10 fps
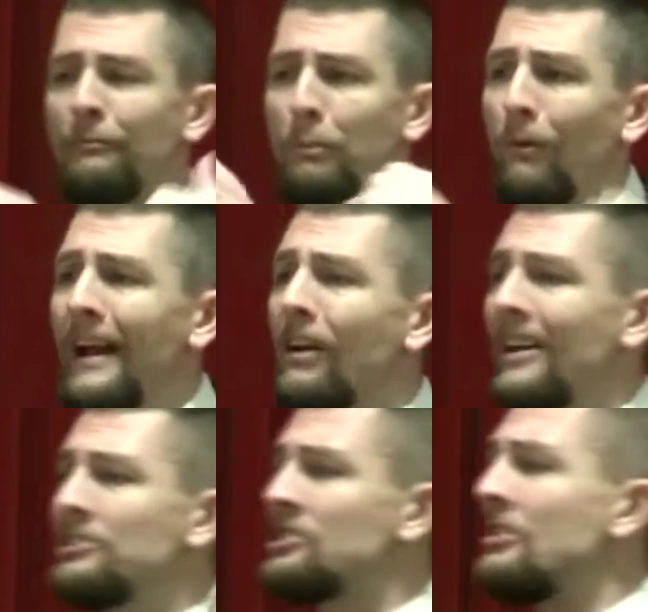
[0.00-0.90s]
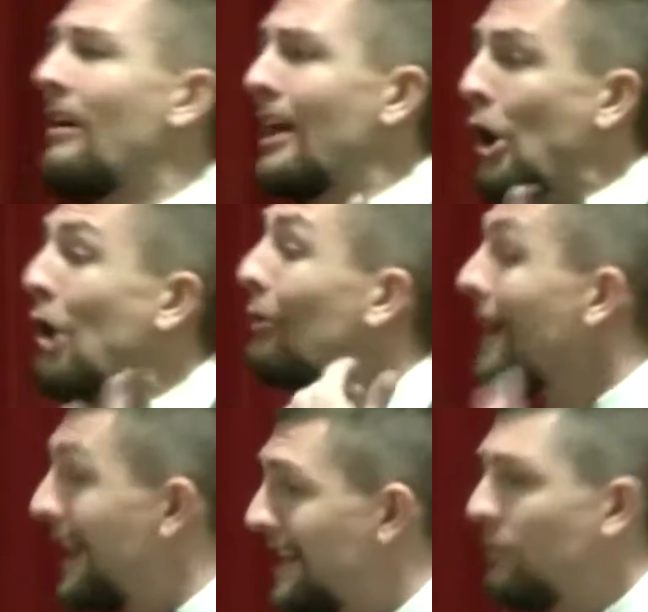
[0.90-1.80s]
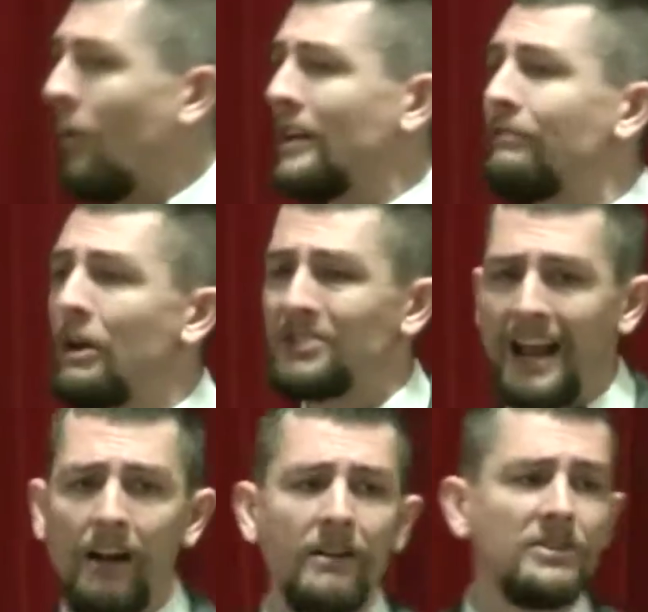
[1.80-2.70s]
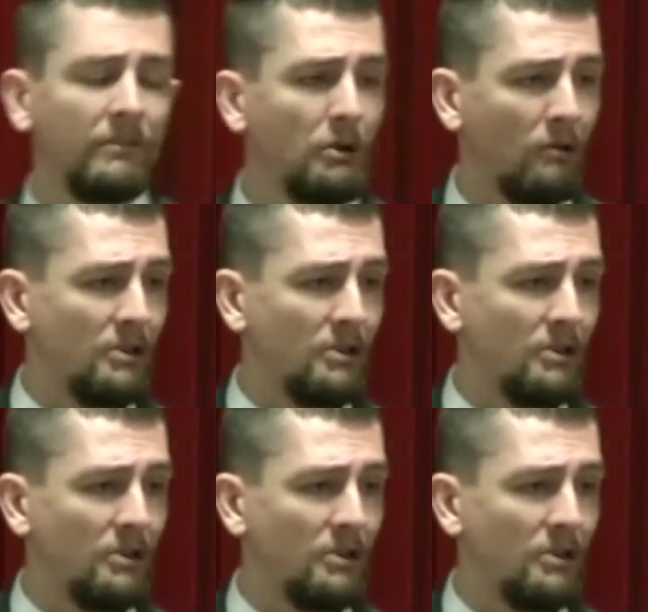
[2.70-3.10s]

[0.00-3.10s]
if prayer is not already one of those areas of your